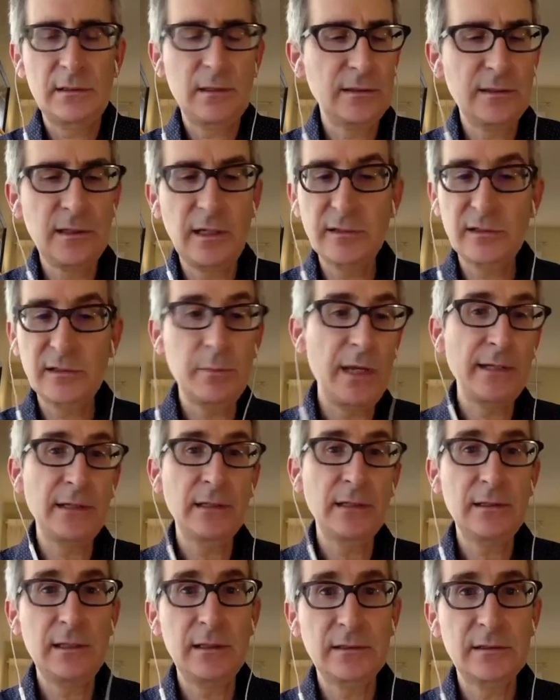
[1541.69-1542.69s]
it does many
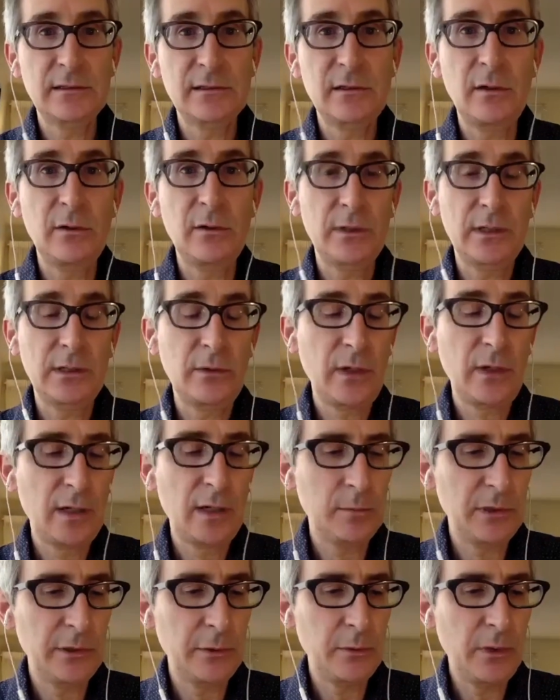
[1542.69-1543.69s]
things so
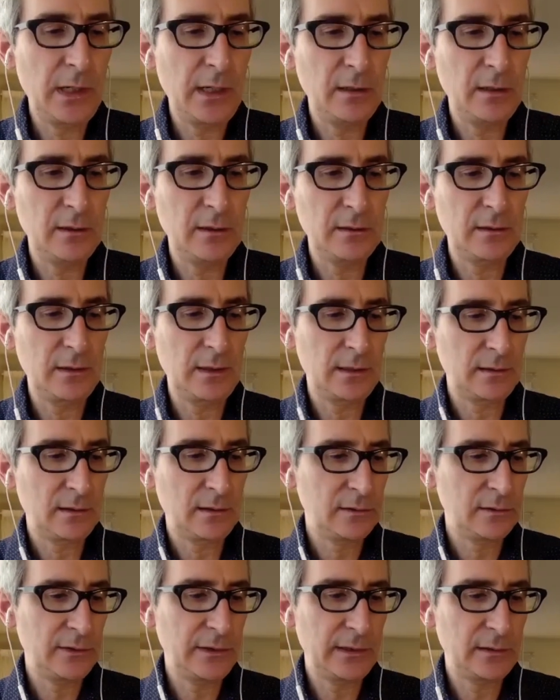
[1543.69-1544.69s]
incredibly well, and
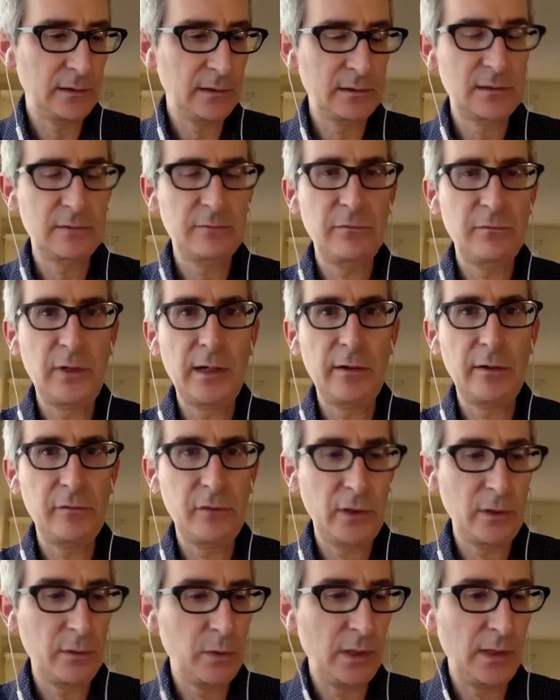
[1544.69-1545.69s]
including it's very
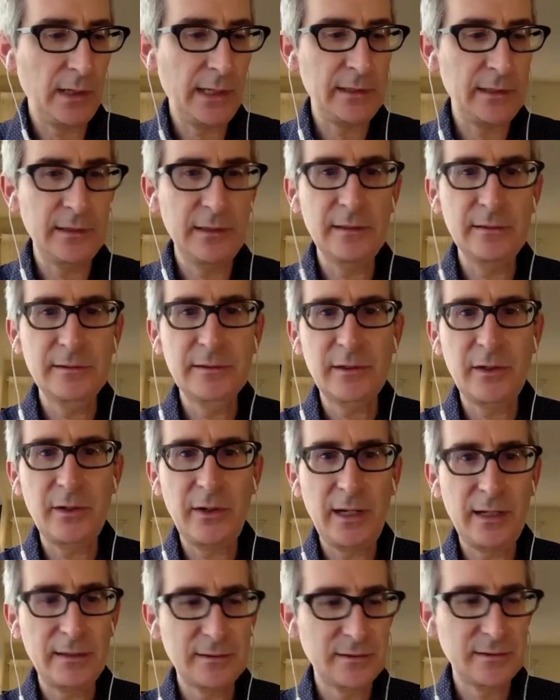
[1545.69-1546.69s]
very well edited. So
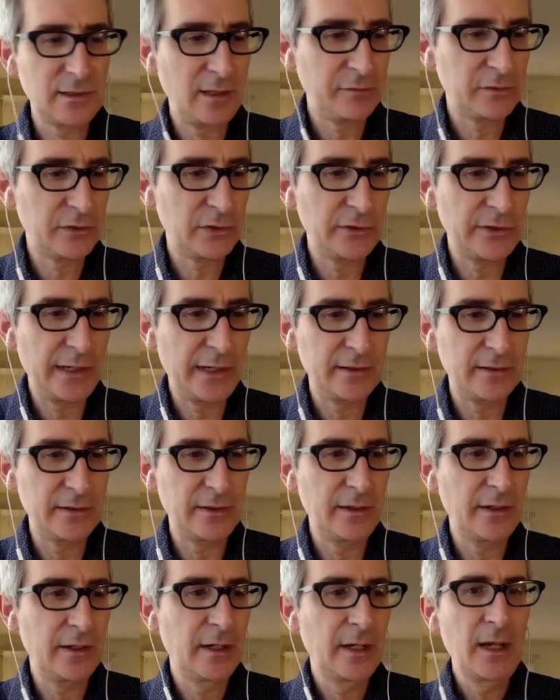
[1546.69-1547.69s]
hats off to your
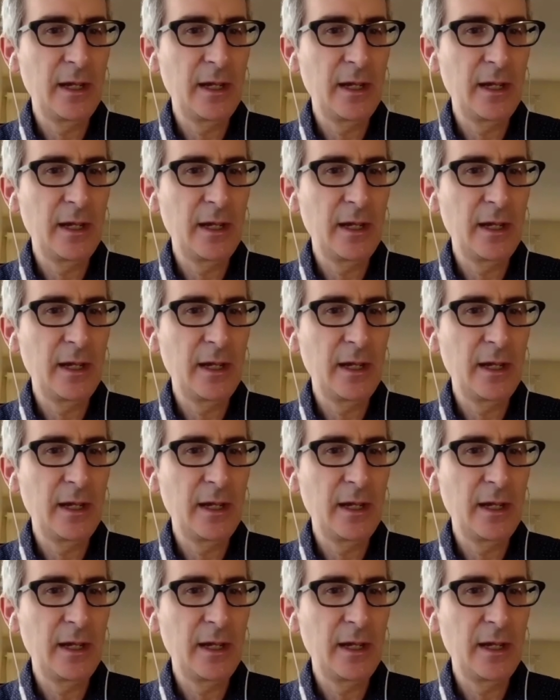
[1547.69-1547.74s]
editor.